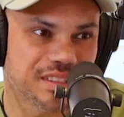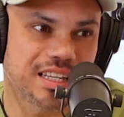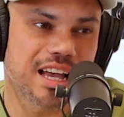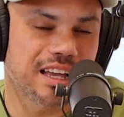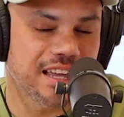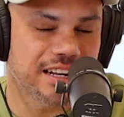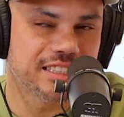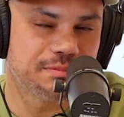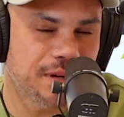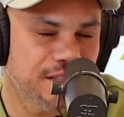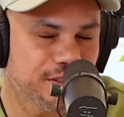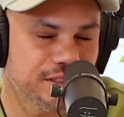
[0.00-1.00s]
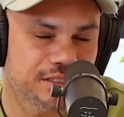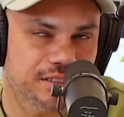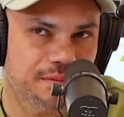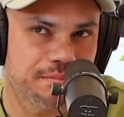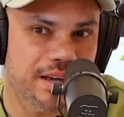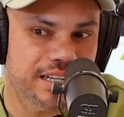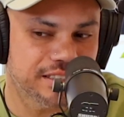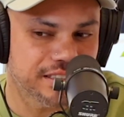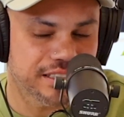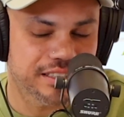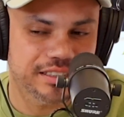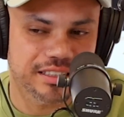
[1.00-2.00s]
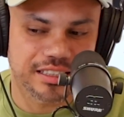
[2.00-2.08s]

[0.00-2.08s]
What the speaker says: Yeah, and his mother is amazing,